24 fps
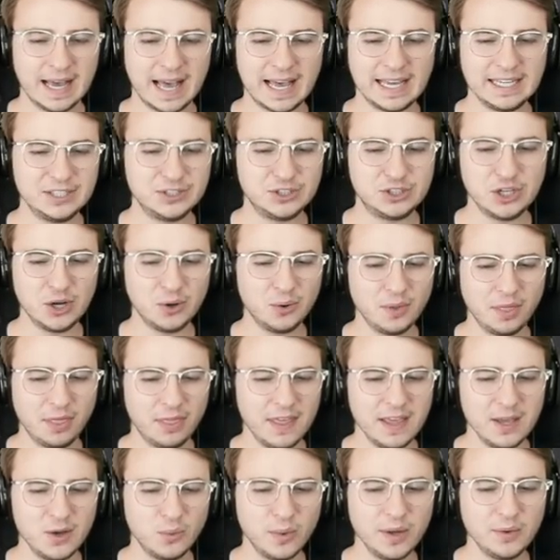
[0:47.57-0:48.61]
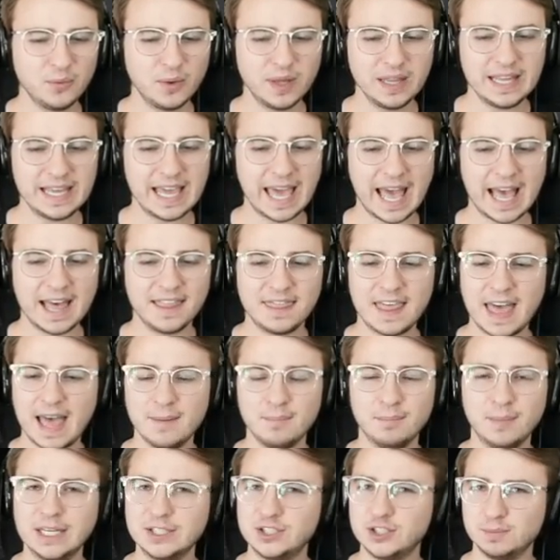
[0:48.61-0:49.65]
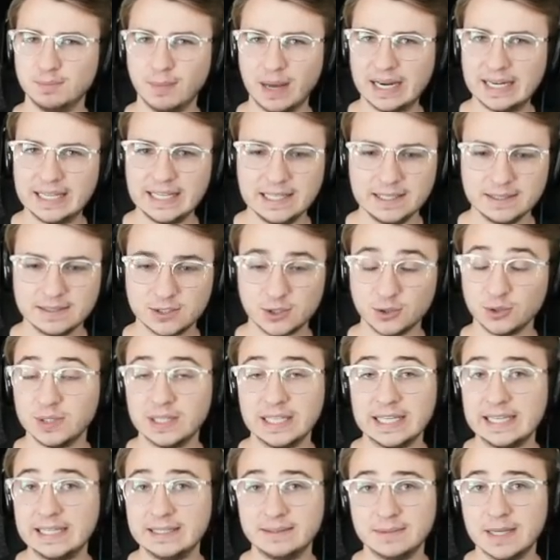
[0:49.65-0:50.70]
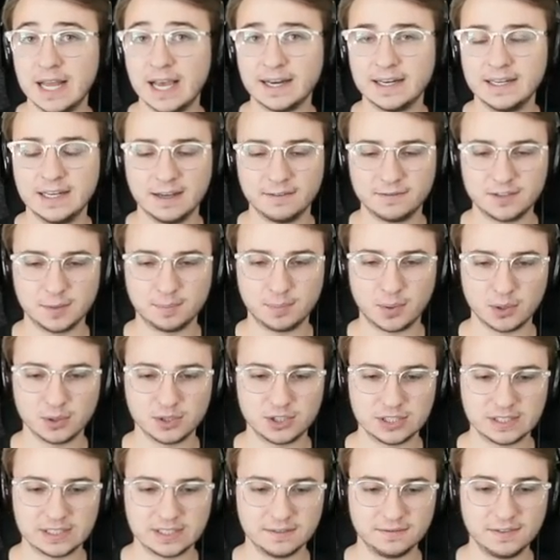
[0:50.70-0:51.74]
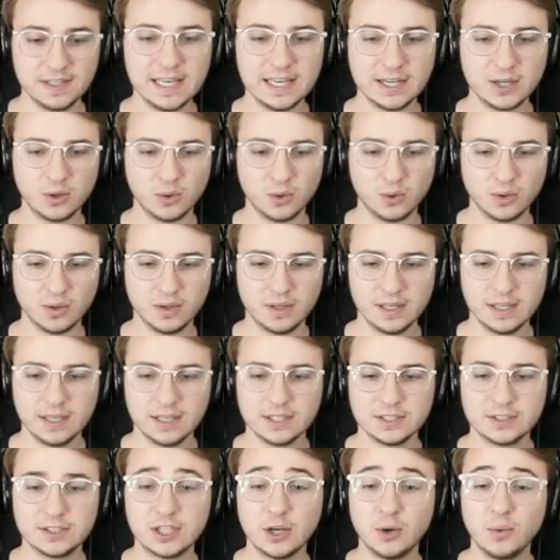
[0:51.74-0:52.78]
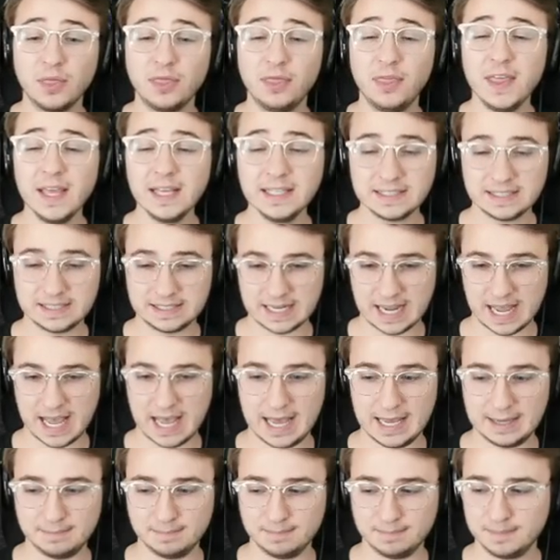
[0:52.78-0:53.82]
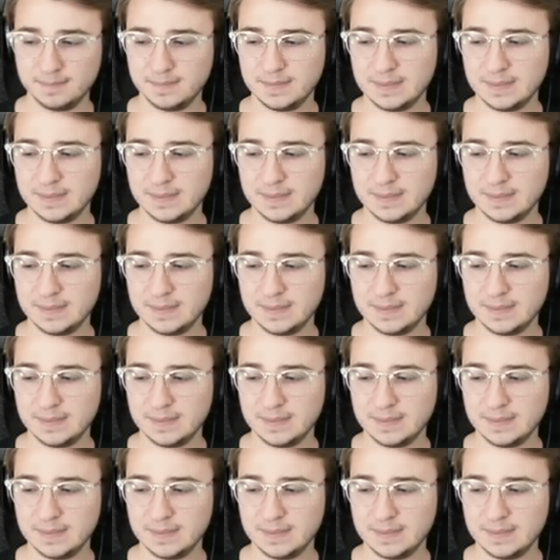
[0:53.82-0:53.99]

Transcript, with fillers: I don't think we really had that much money, certainly not enough to purchase the vehicle. So this time,